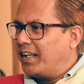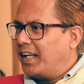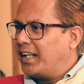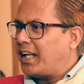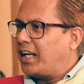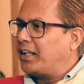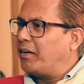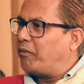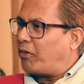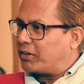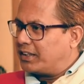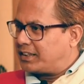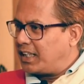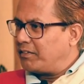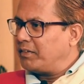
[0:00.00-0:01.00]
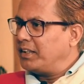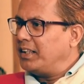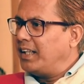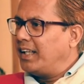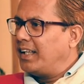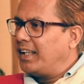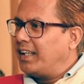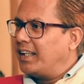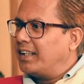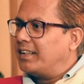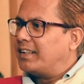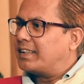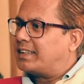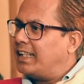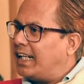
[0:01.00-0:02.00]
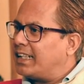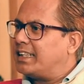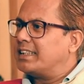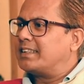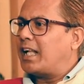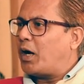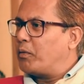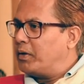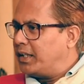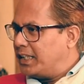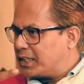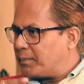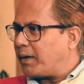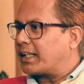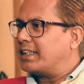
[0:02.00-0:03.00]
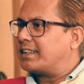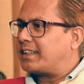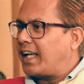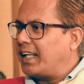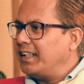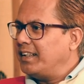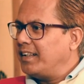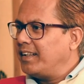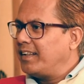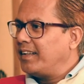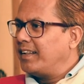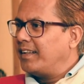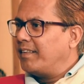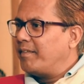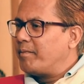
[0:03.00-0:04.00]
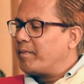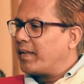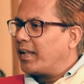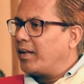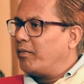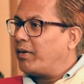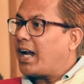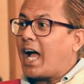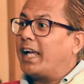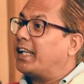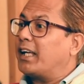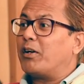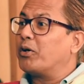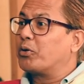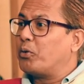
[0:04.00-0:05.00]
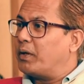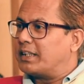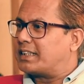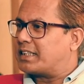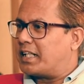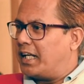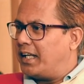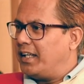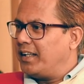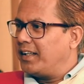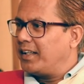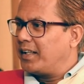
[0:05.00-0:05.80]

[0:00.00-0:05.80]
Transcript: In 1947, the Sylhet is now in East Pakistan, where I cannot go and stay.